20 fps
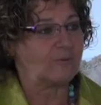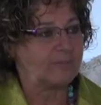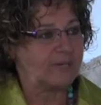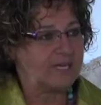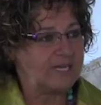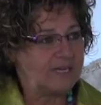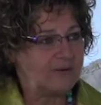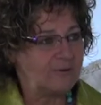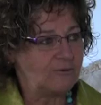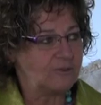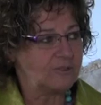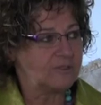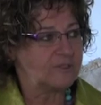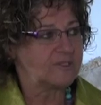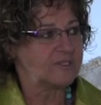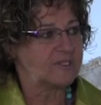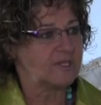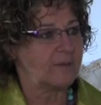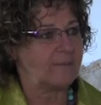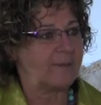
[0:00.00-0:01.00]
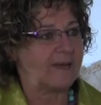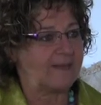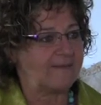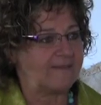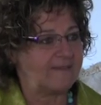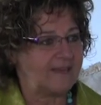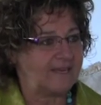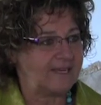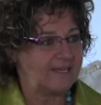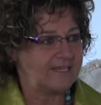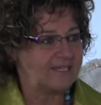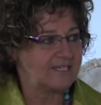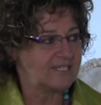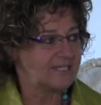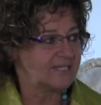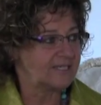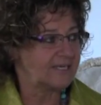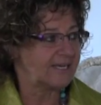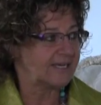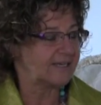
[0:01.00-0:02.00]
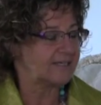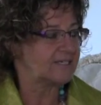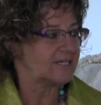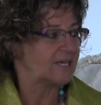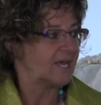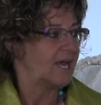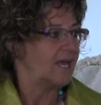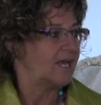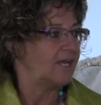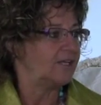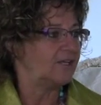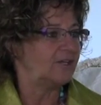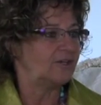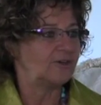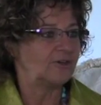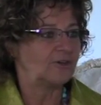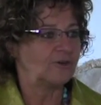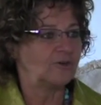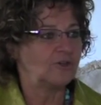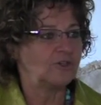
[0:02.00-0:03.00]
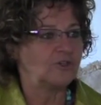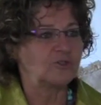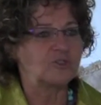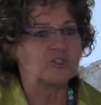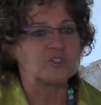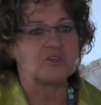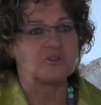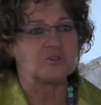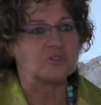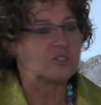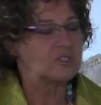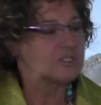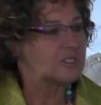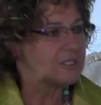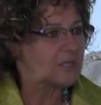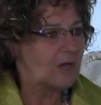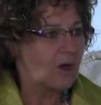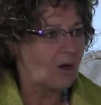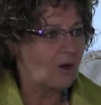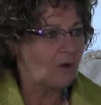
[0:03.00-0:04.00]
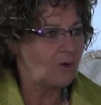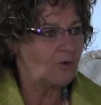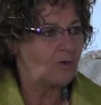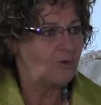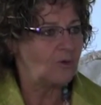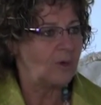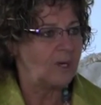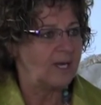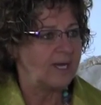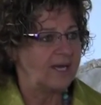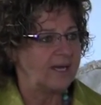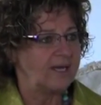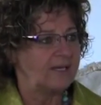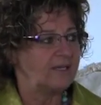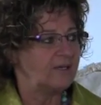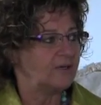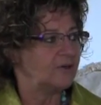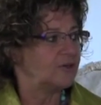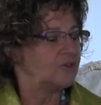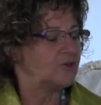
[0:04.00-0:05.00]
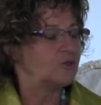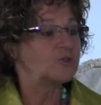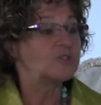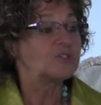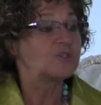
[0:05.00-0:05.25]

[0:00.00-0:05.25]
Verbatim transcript: appearance, about their intellect, you know, you're so slow, you know, you're